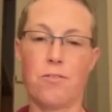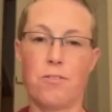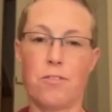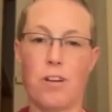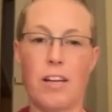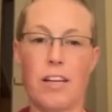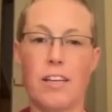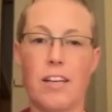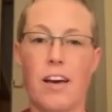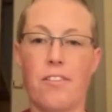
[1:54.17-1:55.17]
chronic
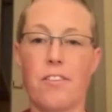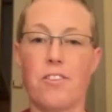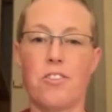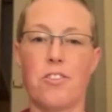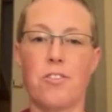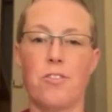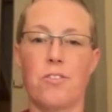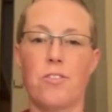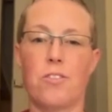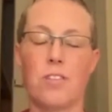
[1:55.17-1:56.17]
health
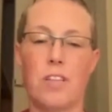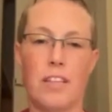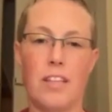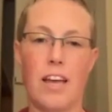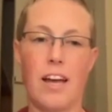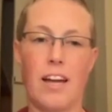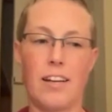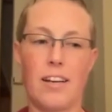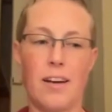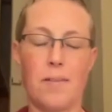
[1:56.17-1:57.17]
issues that
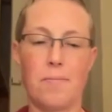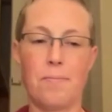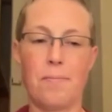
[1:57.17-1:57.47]
um,